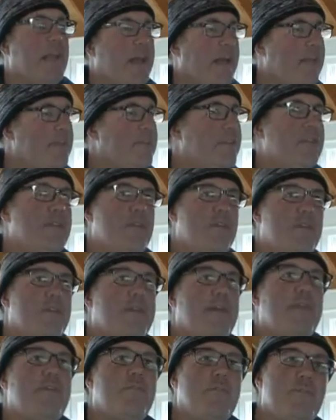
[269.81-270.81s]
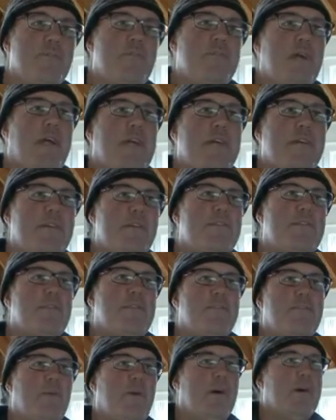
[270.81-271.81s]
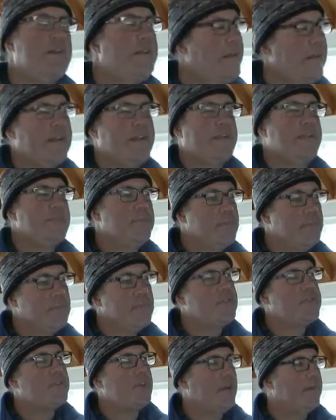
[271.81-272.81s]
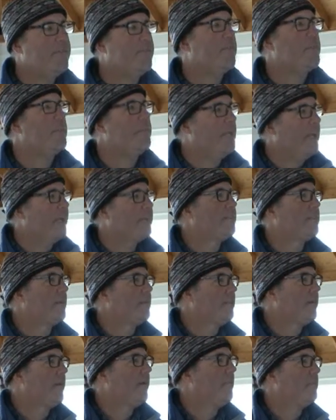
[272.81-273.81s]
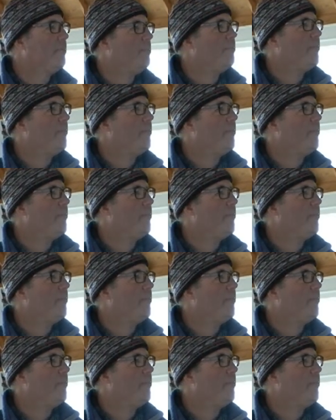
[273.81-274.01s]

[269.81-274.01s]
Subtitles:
as in the old days, when you're trying to conserve water, now I can solve it with a plastic tub,